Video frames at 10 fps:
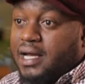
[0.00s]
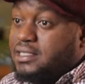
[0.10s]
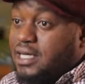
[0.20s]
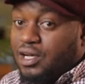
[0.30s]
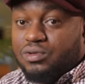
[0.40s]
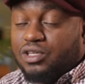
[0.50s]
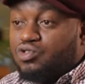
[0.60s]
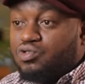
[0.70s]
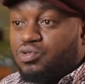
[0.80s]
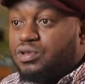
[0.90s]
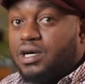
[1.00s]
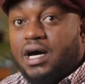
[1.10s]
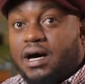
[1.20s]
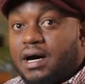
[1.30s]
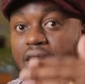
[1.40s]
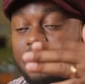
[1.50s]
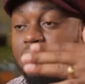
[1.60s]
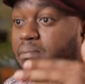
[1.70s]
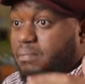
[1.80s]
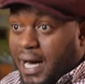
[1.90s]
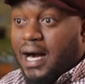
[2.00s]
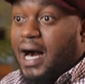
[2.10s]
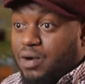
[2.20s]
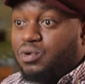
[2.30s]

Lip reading: And I tell you the truth, I